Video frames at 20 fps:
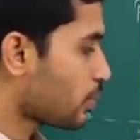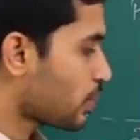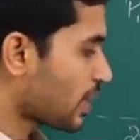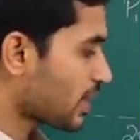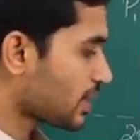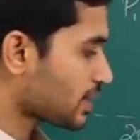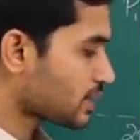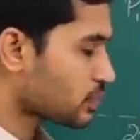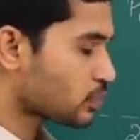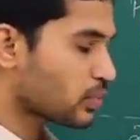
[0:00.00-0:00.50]

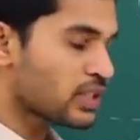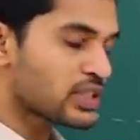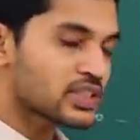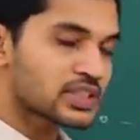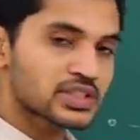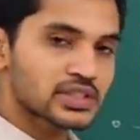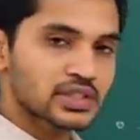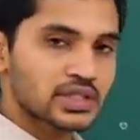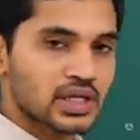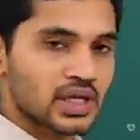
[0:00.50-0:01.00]
plus
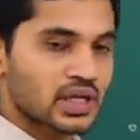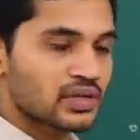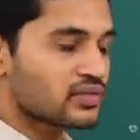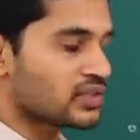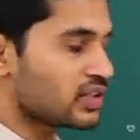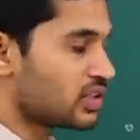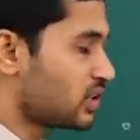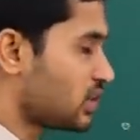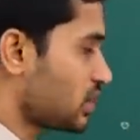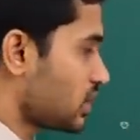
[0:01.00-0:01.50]
means
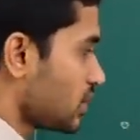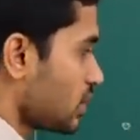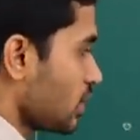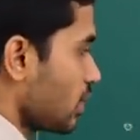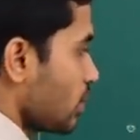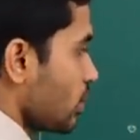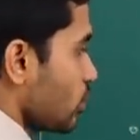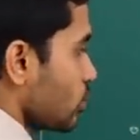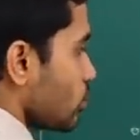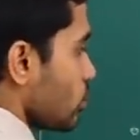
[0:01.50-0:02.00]
converging
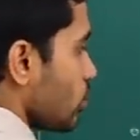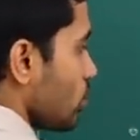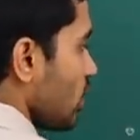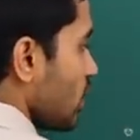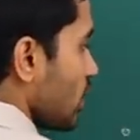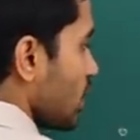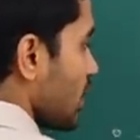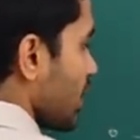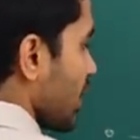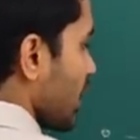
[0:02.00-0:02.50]
so
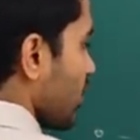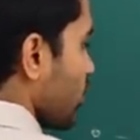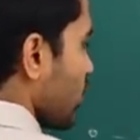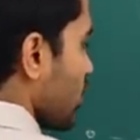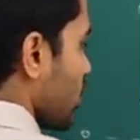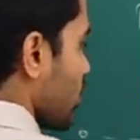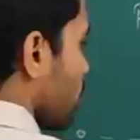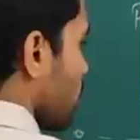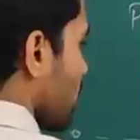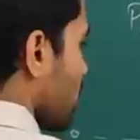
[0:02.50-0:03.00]
it can
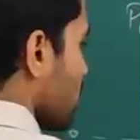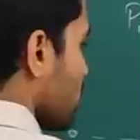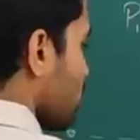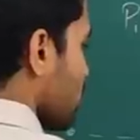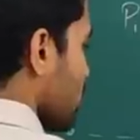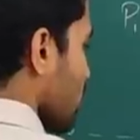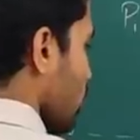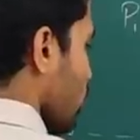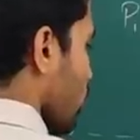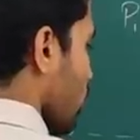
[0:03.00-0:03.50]
be replaced
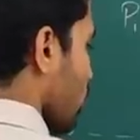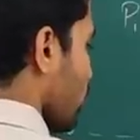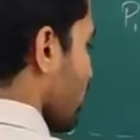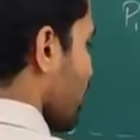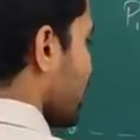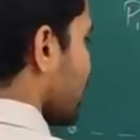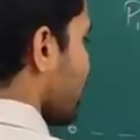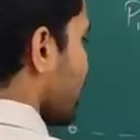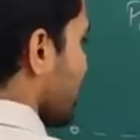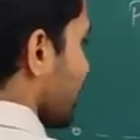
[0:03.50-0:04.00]
with a
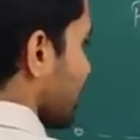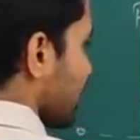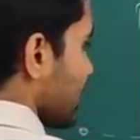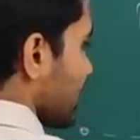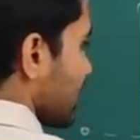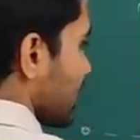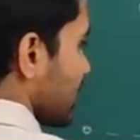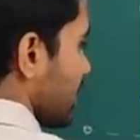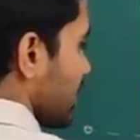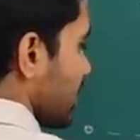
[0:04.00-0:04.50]
convex lens
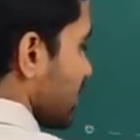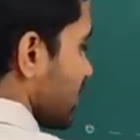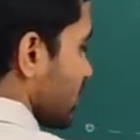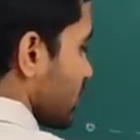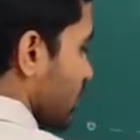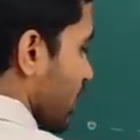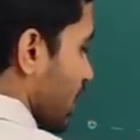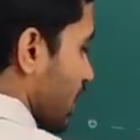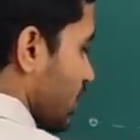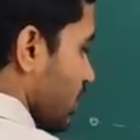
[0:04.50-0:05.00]
in
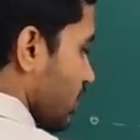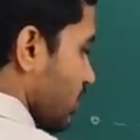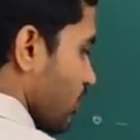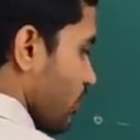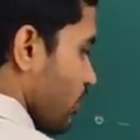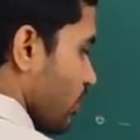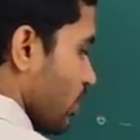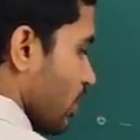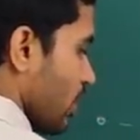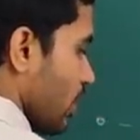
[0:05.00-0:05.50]
this manner
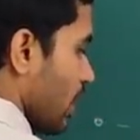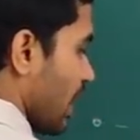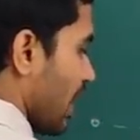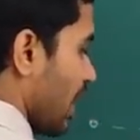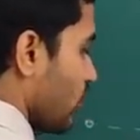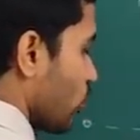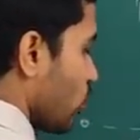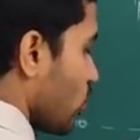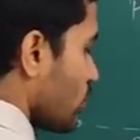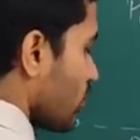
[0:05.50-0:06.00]

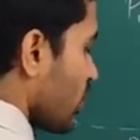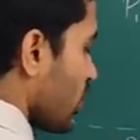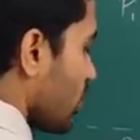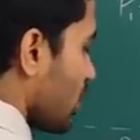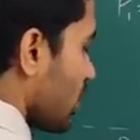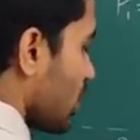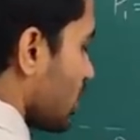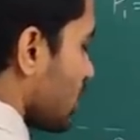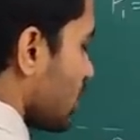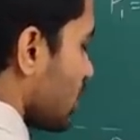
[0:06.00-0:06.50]
and what will
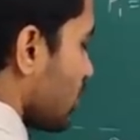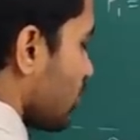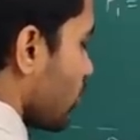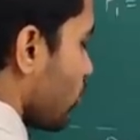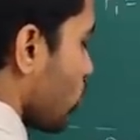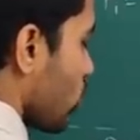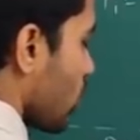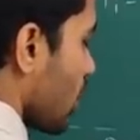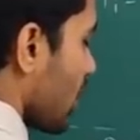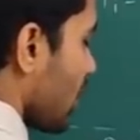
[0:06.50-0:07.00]
be the
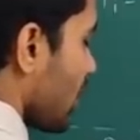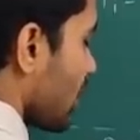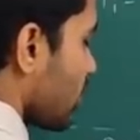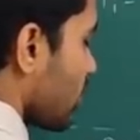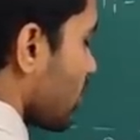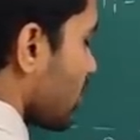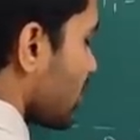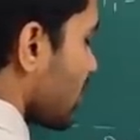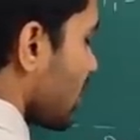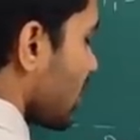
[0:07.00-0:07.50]
focal
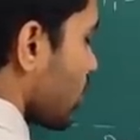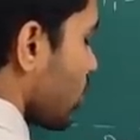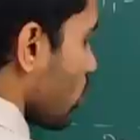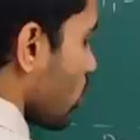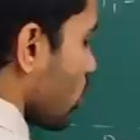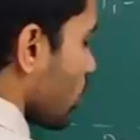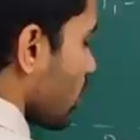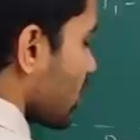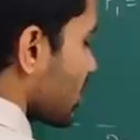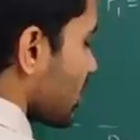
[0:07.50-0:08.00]
length of that
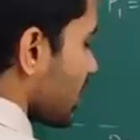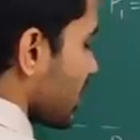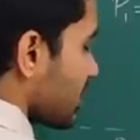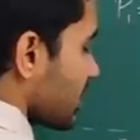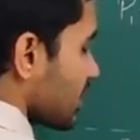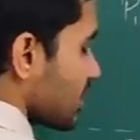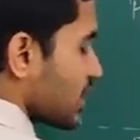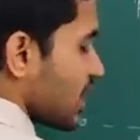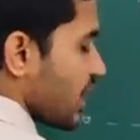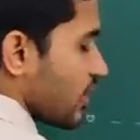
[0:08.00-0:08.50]
convex
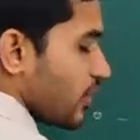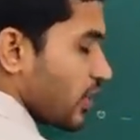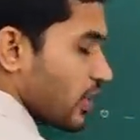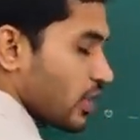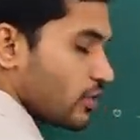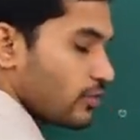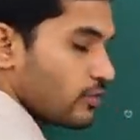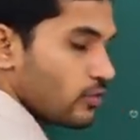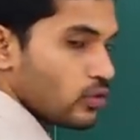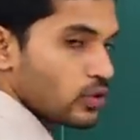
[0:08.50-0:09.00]
lens
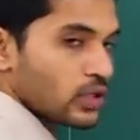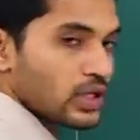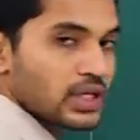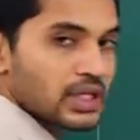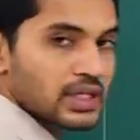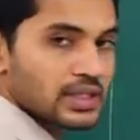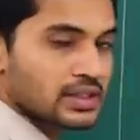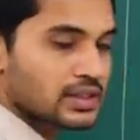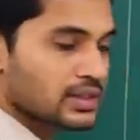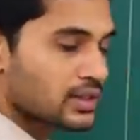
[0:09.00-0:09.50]
effective focal
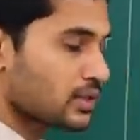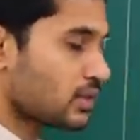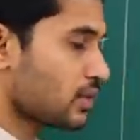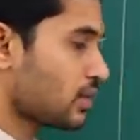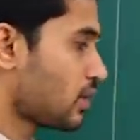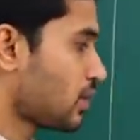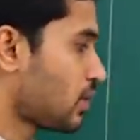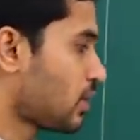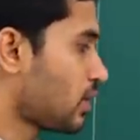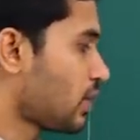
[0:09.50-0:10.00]
length
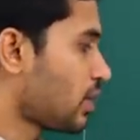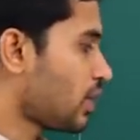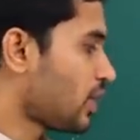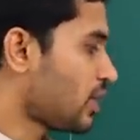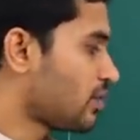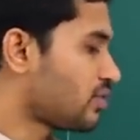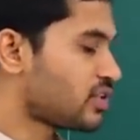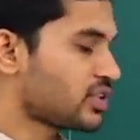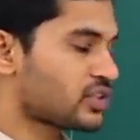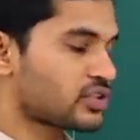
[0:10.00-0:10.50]

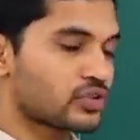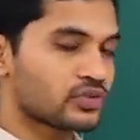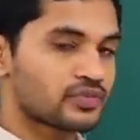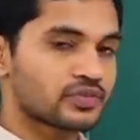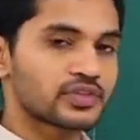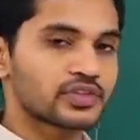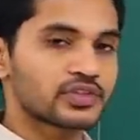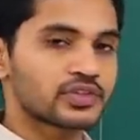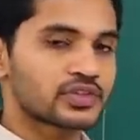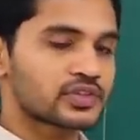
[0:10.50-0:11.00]
inverse of
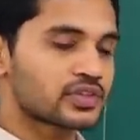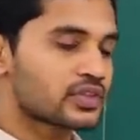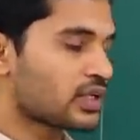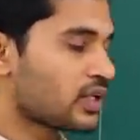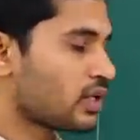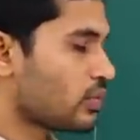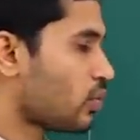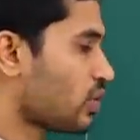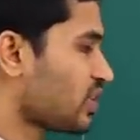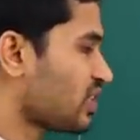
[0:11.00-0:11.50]
this.
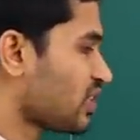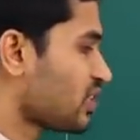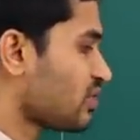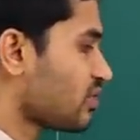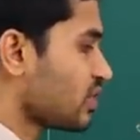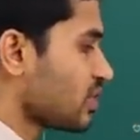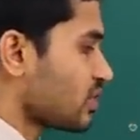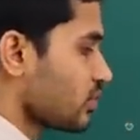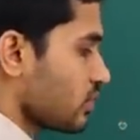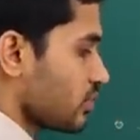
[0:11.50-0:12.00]
What is
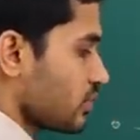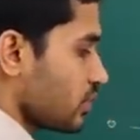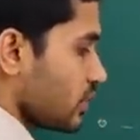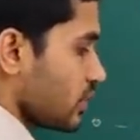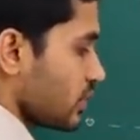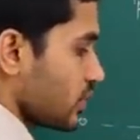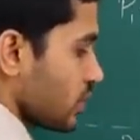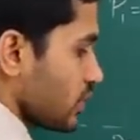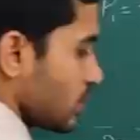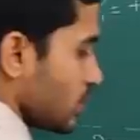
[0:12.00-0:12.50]
inverse of
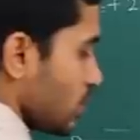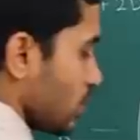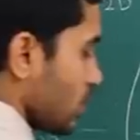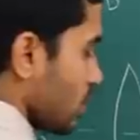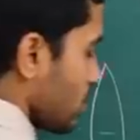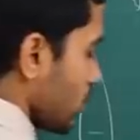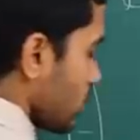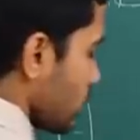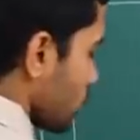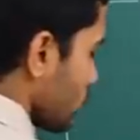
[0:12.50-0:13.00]
this?
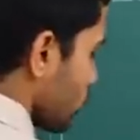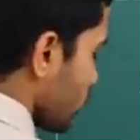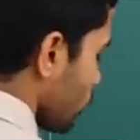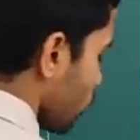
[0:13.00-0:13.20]
So,